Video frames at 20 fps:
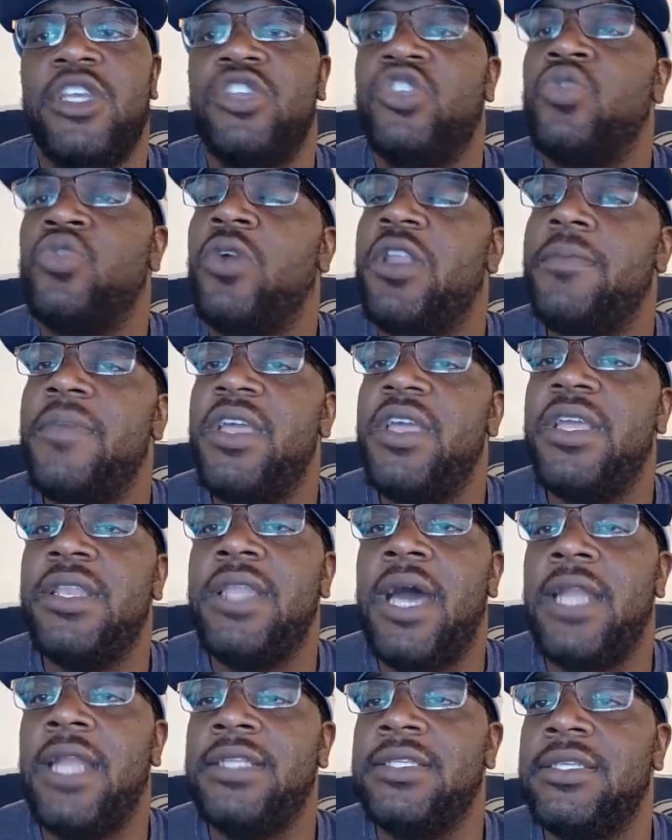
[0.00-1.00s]
$20
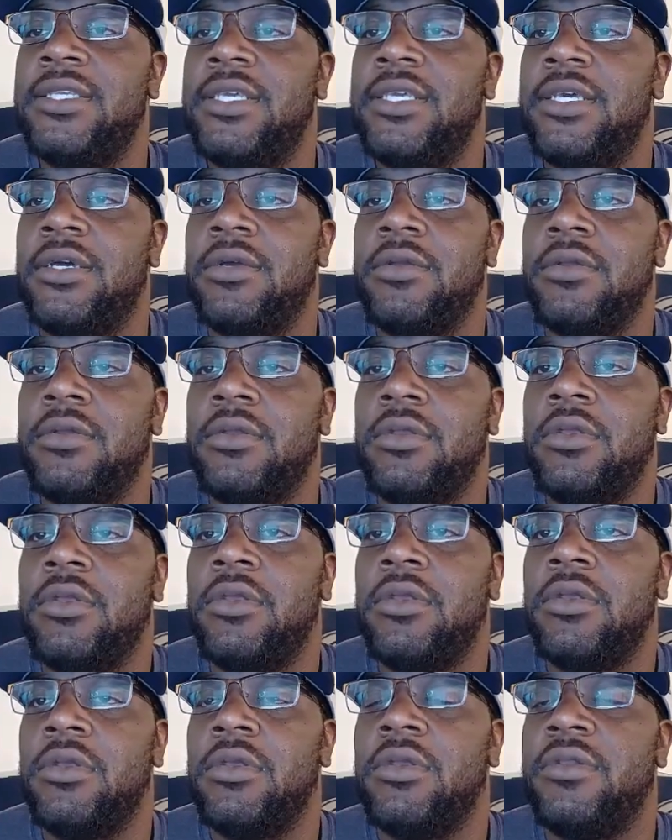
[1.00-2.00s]
million a year.
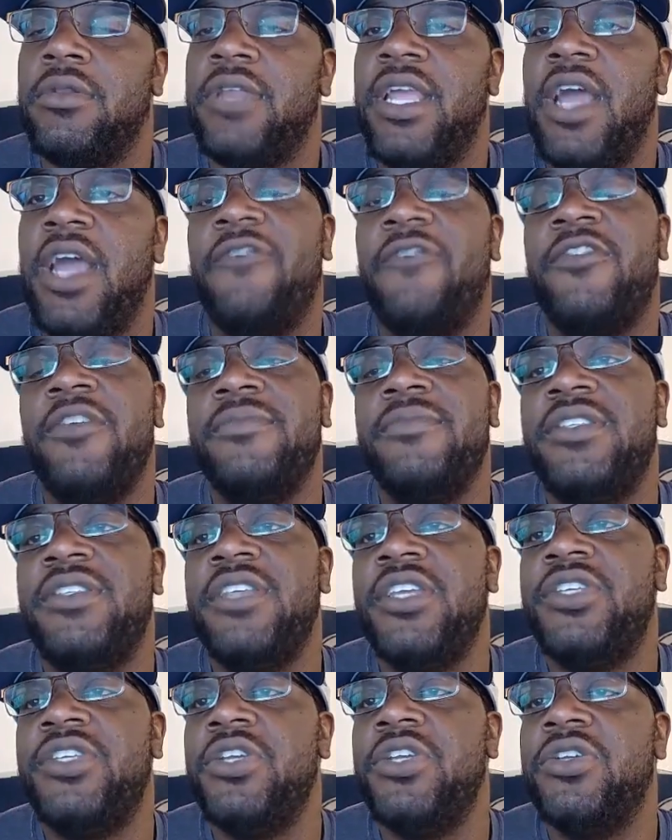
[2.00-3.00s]
They offered him
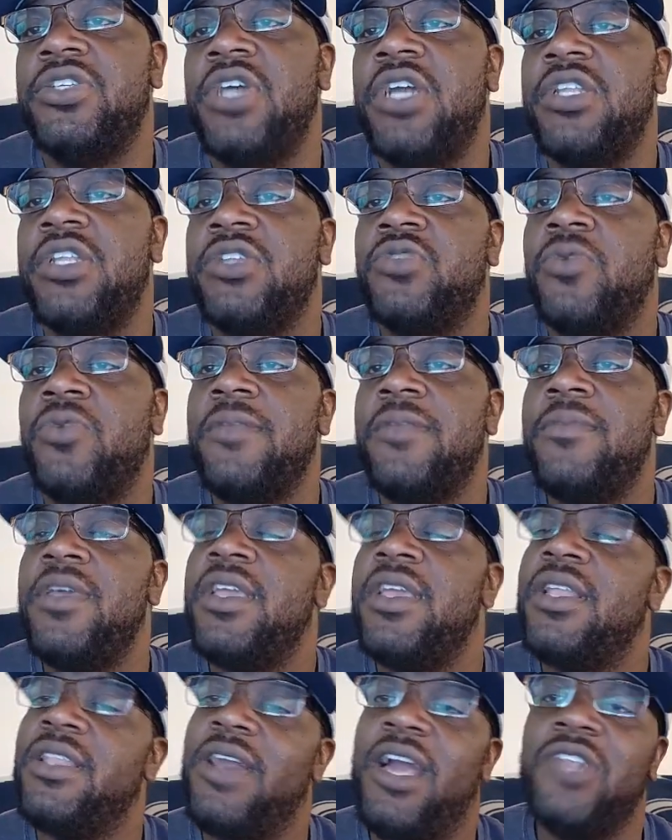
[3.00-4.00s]
6 years, $120
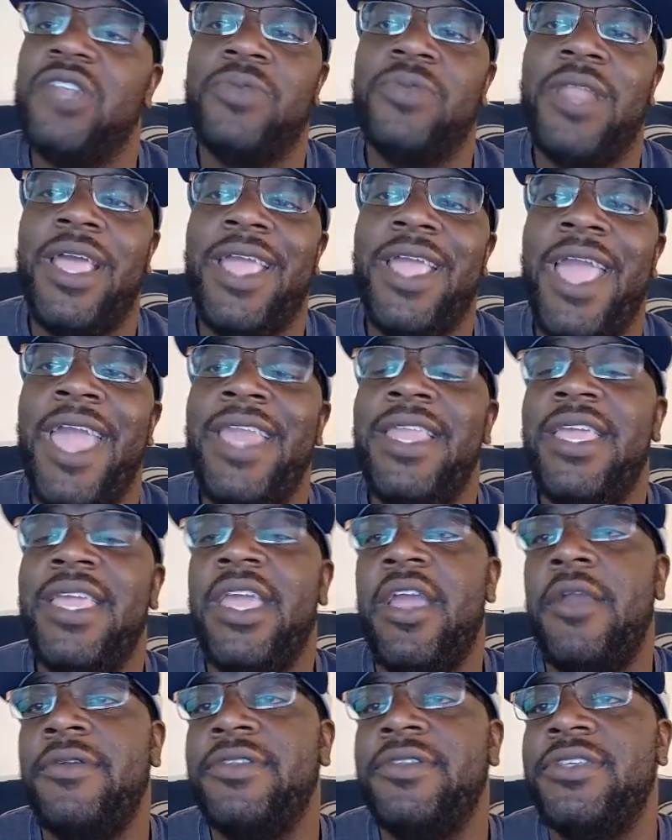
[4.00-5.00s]
million with like 80
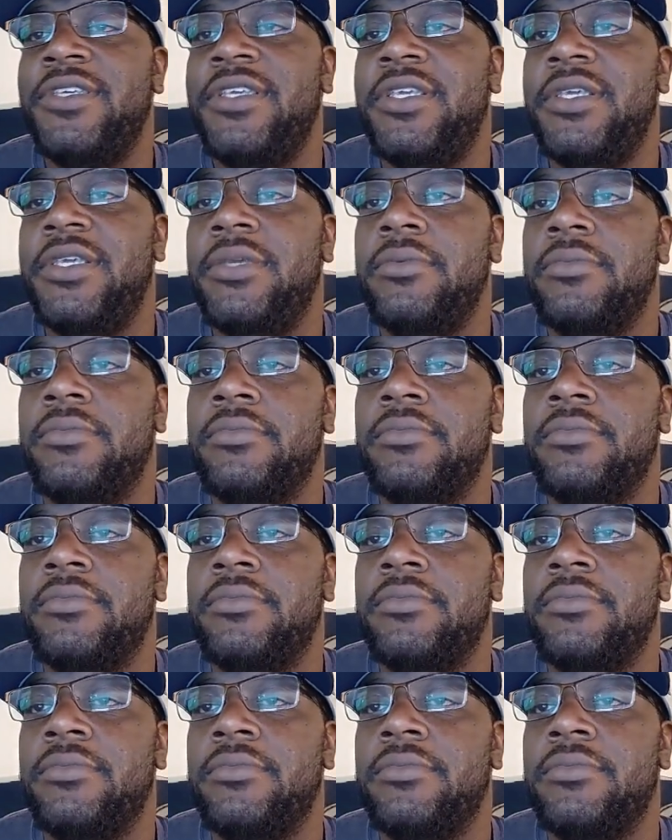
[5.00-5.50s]
guaranteed.